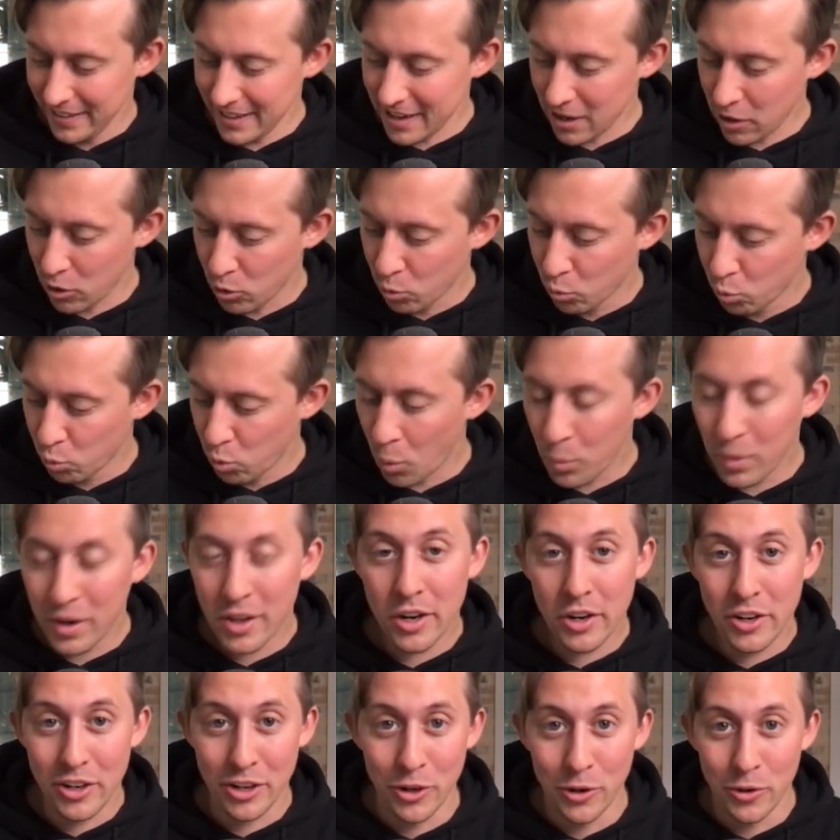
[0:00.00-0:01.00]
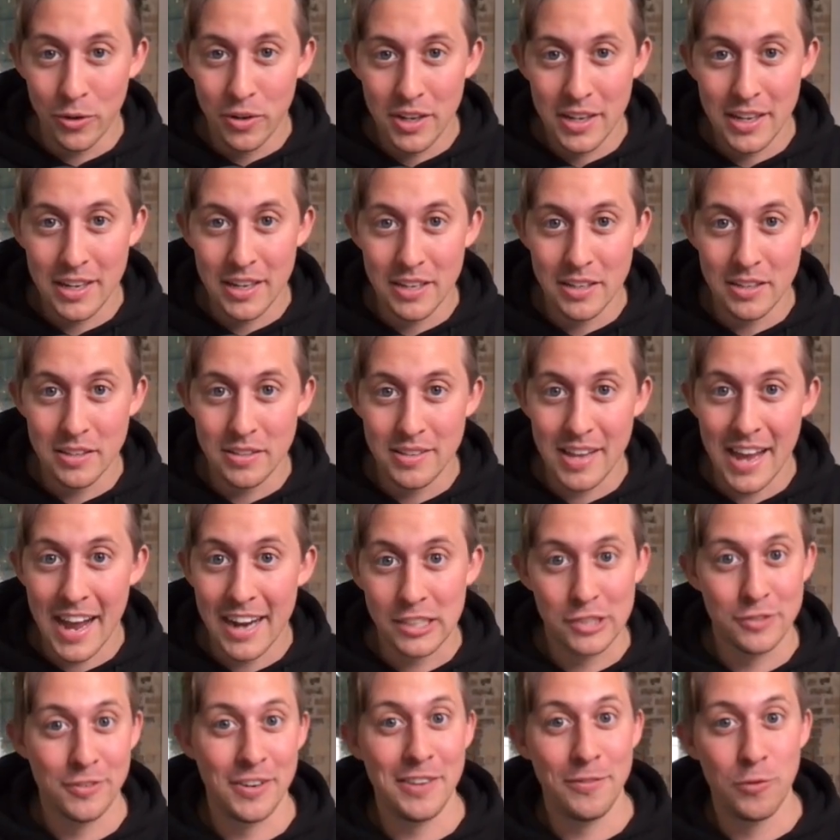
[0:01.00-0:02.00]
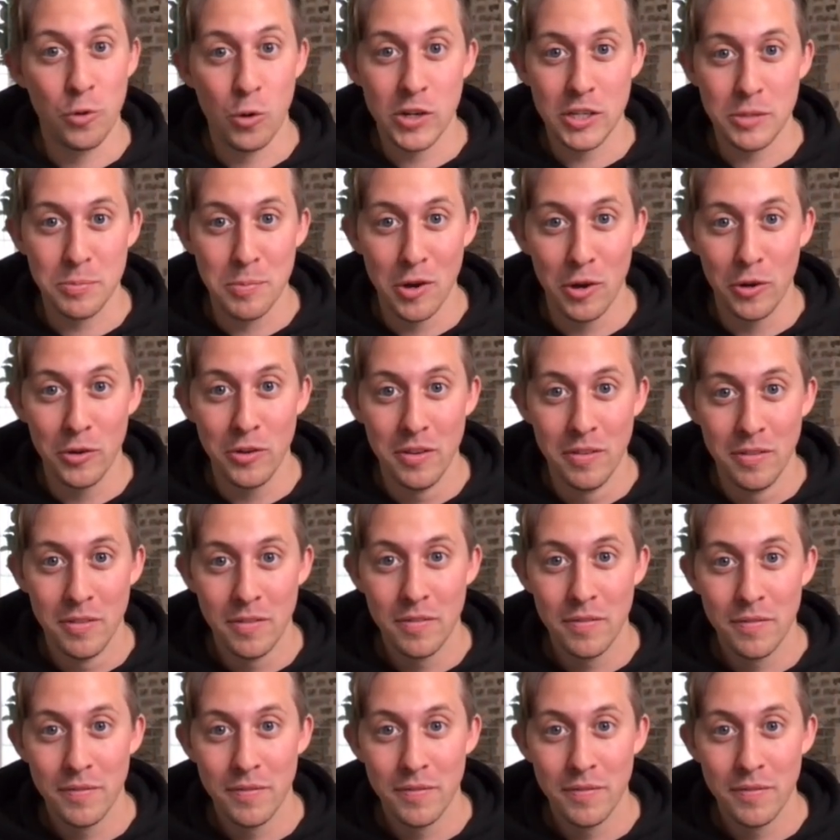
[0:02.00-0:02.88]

Now, what we're going to do is activate voice mode.